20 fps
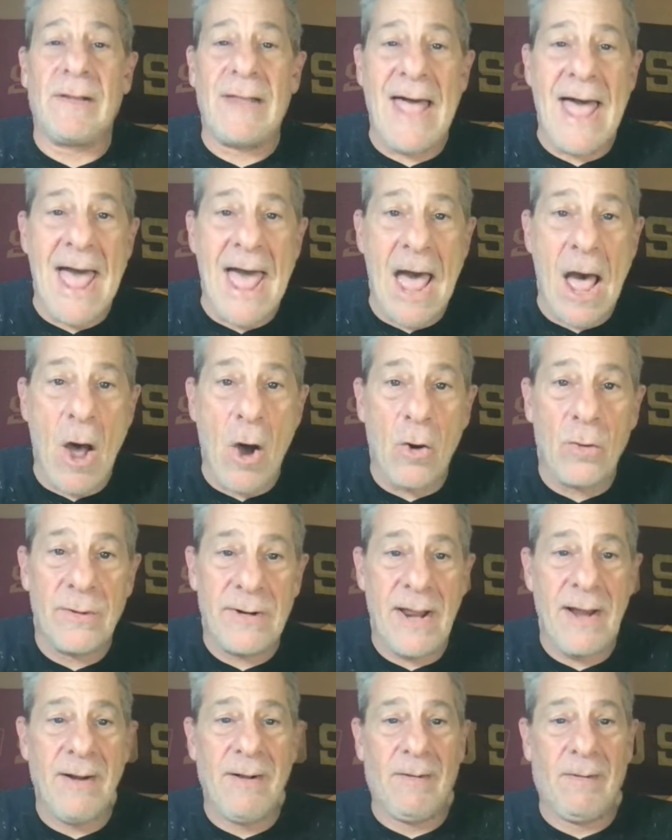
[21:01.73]

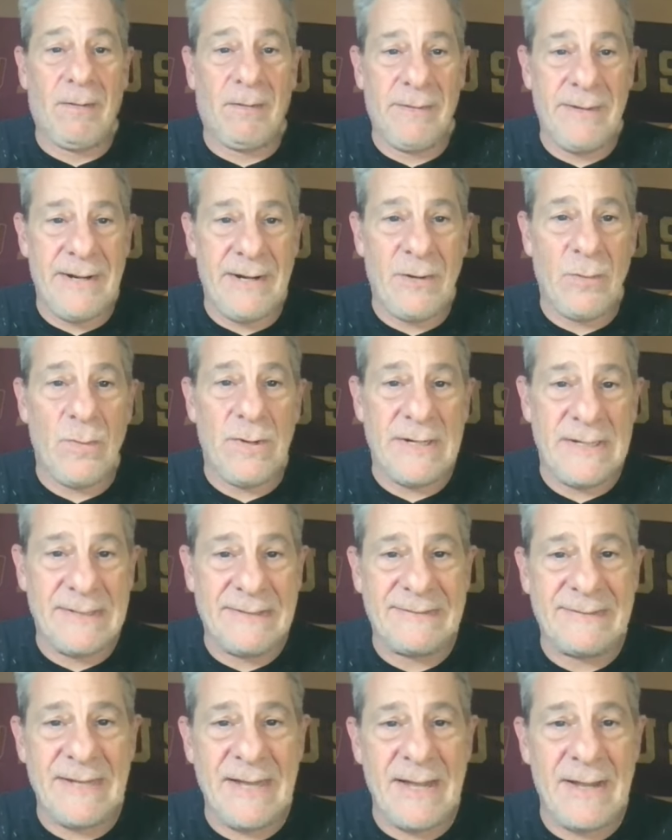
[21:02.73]
loud and clear when he
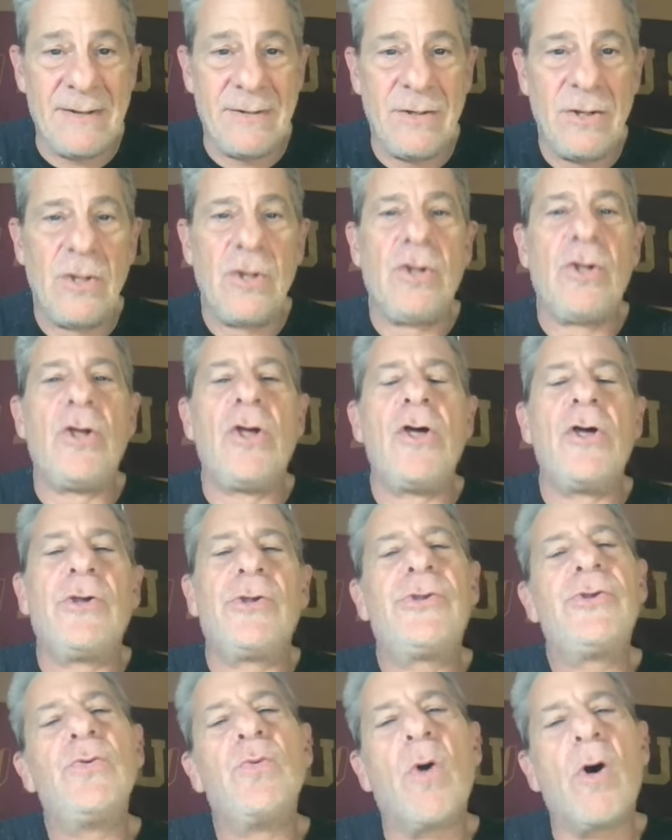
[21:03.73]
said,
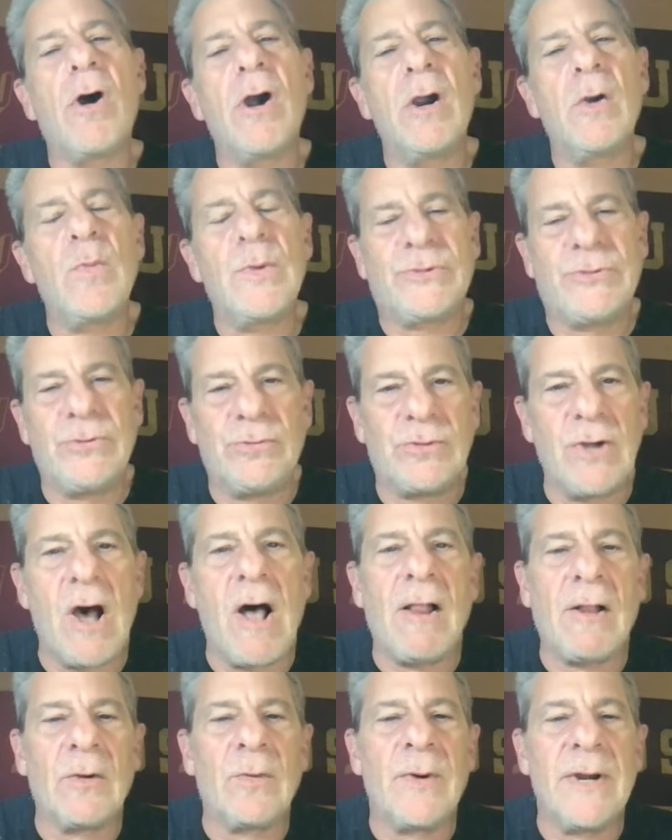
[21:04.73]
"You are what you
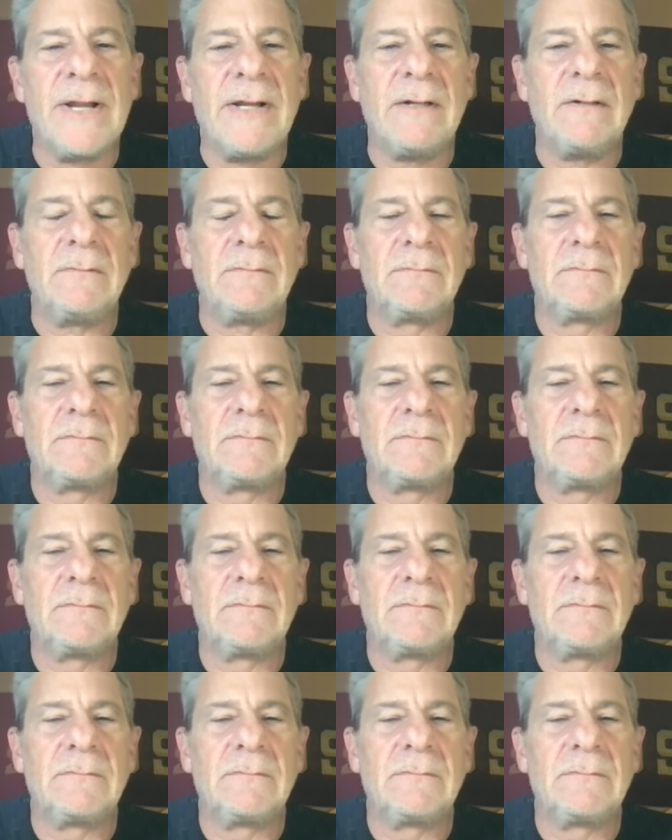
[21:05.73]
tolerate."